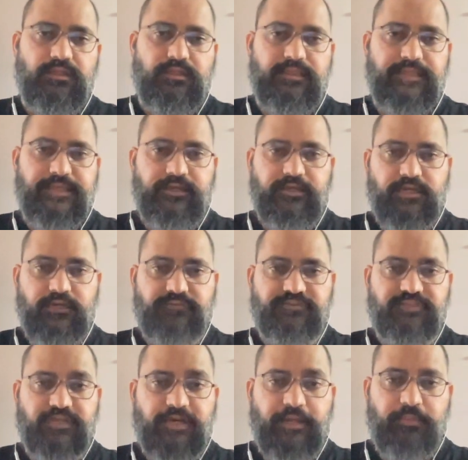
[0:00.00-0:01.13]
they announced,
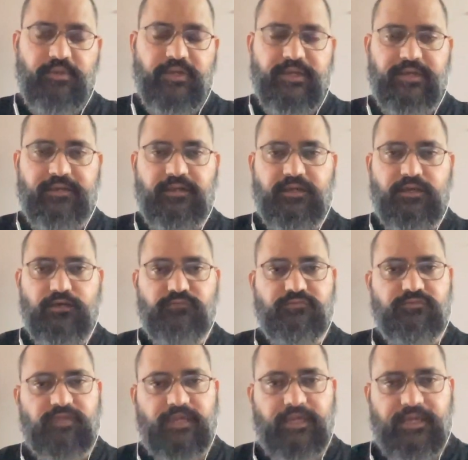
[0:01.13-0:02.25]
the RBI announced
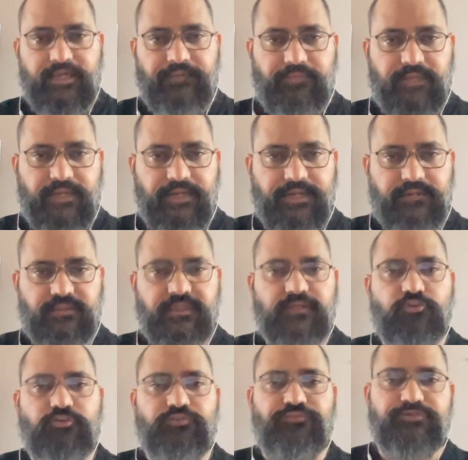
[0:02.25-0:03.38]
uh, that they are
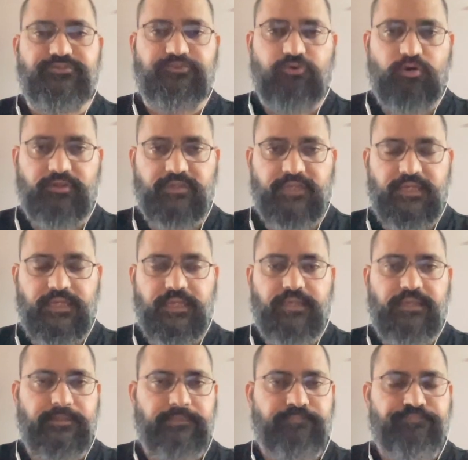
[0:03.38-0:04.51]
going to withdraw the
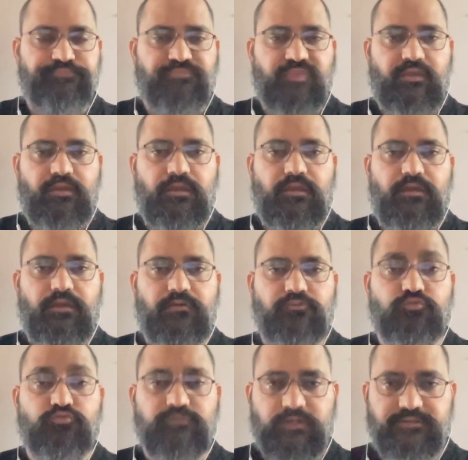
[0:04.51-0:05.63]

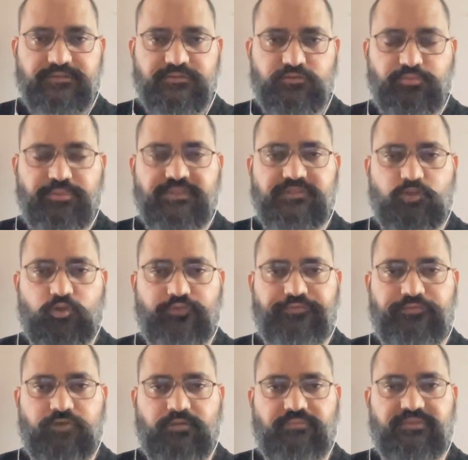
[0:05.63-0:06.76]
2000 rupees note
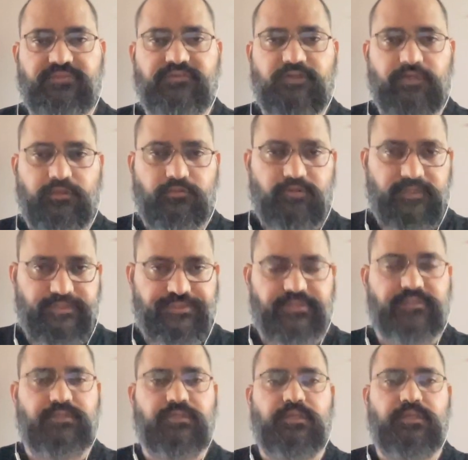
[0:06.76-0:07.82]
from the circulation.